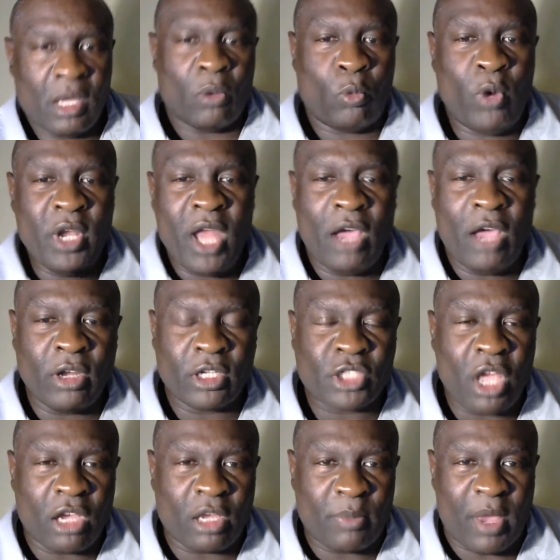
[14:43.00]
We're not going to
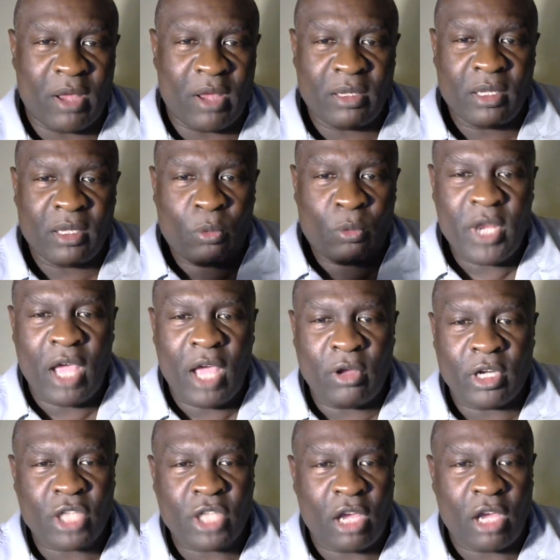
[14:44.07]
talk
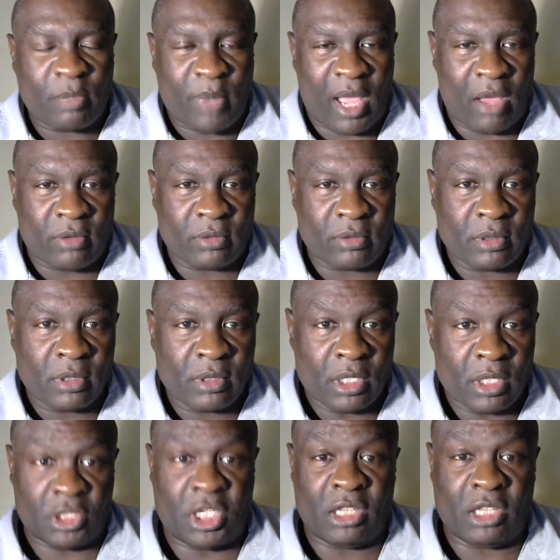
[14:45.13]
about
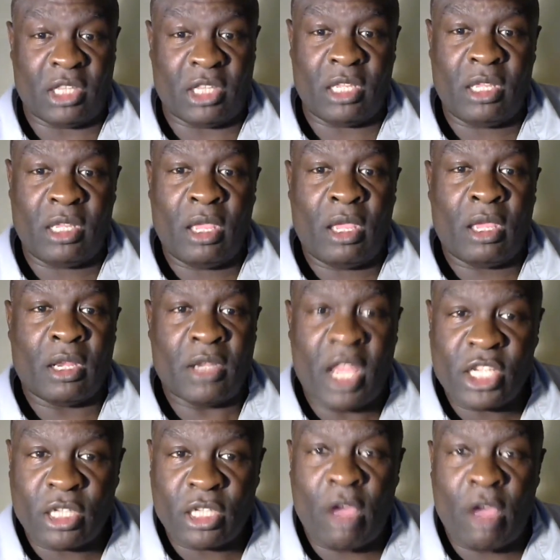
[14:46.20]
did the
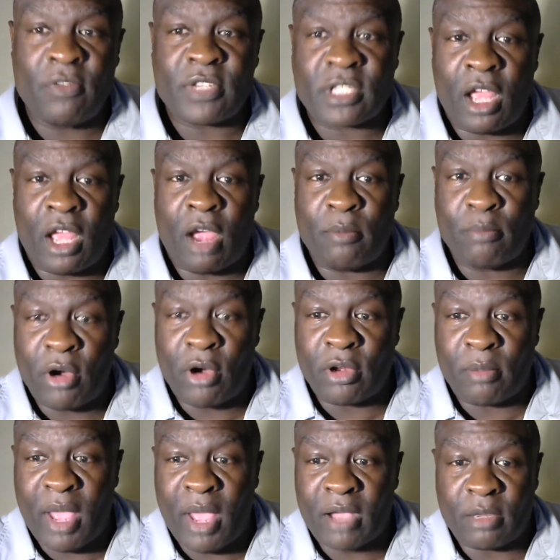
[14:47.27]
Nation of Islam
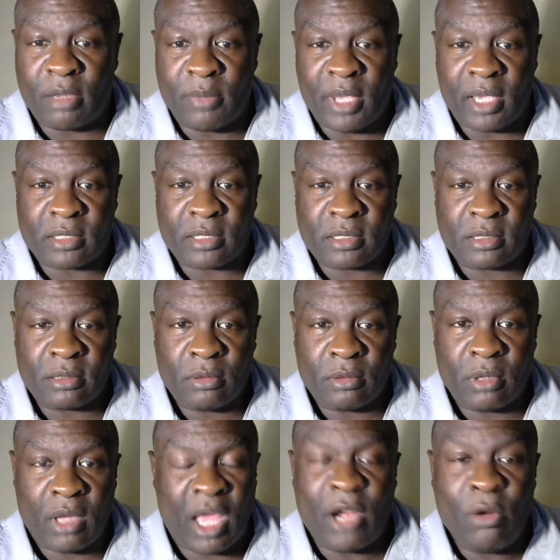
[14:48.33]
murder Malcolm X.
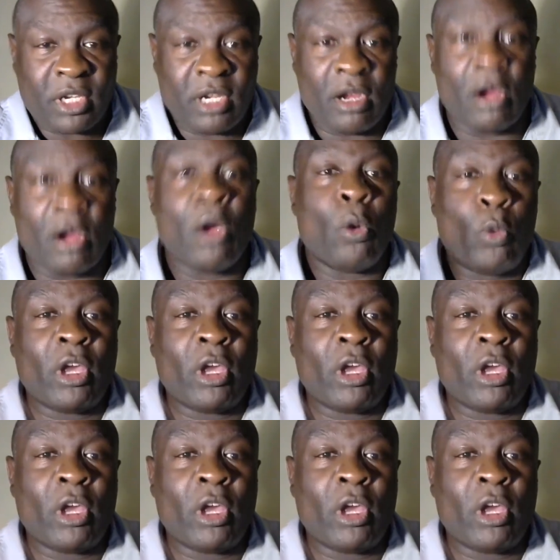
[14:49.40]
I don't care.